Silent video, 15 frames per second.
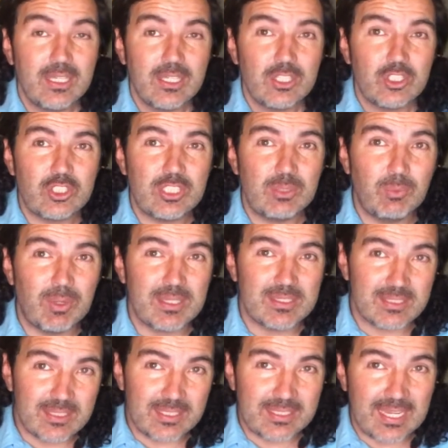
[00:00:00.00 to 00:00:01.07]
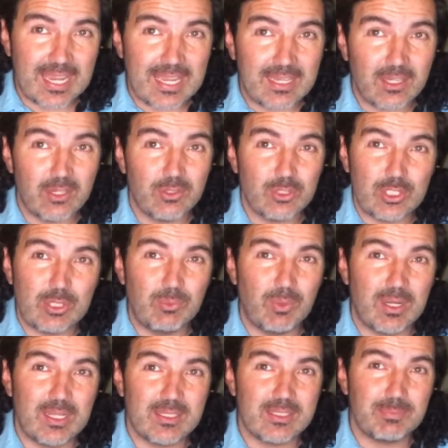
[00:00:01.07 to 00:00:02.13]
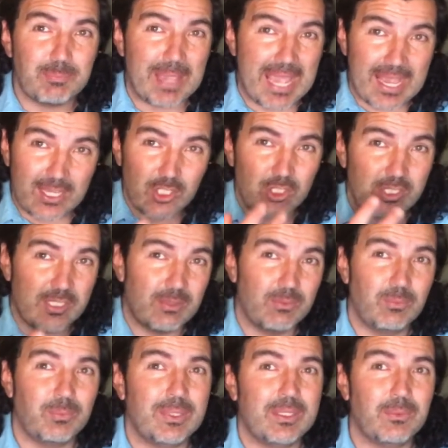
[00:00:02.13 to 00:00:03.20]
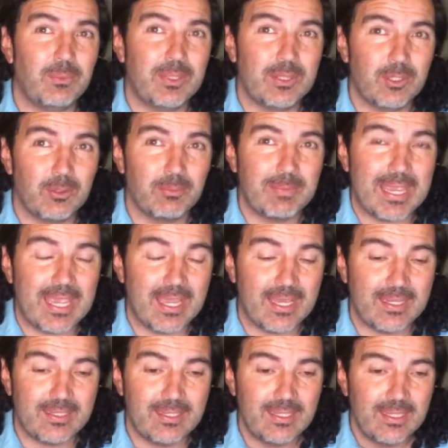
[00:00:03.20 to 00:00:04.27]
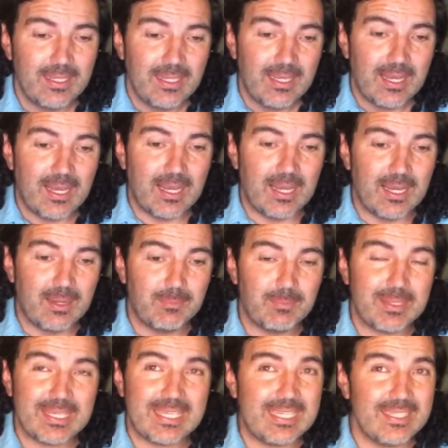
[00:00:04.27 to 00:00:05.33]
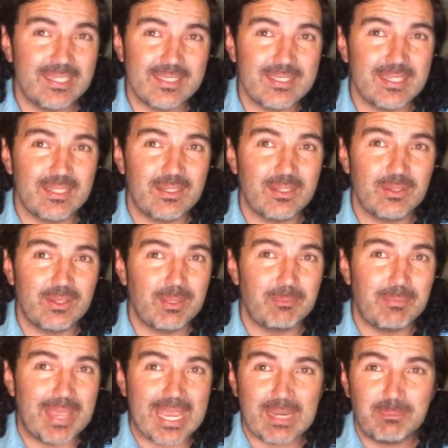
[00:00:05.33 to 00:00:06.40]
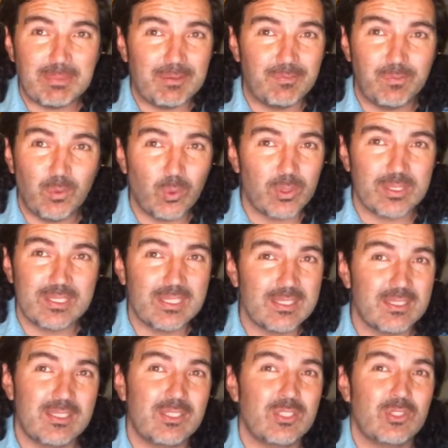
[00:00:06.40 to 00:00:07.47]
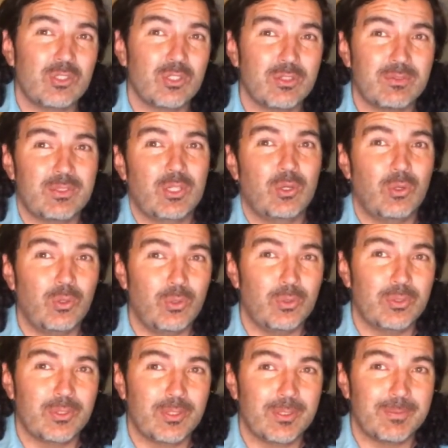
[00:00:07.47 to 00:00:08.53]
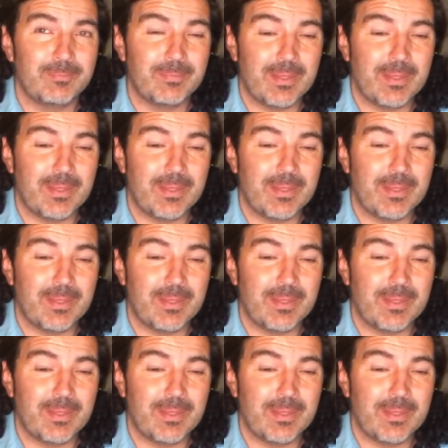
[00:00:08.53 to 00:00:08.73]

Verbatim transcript: she wants the tango she wants passion with with her man um, he doesn't the man before doesn't deserve to hold her